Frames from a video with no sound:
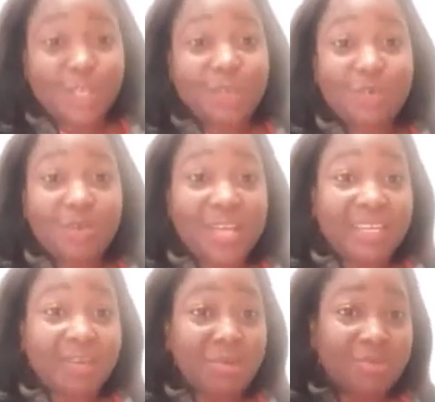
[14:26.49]
So, and
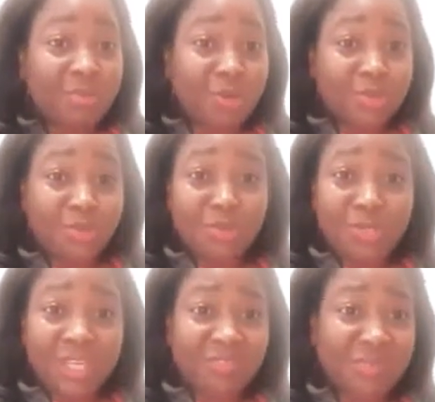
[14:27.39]
the God
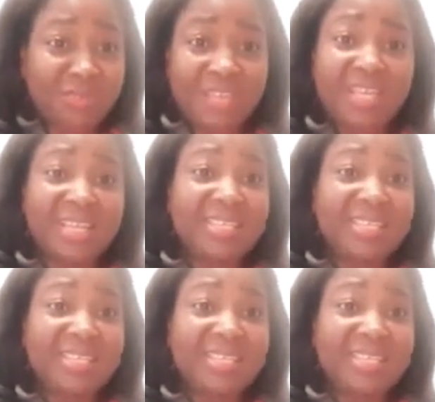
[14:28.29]
told us from the beginning,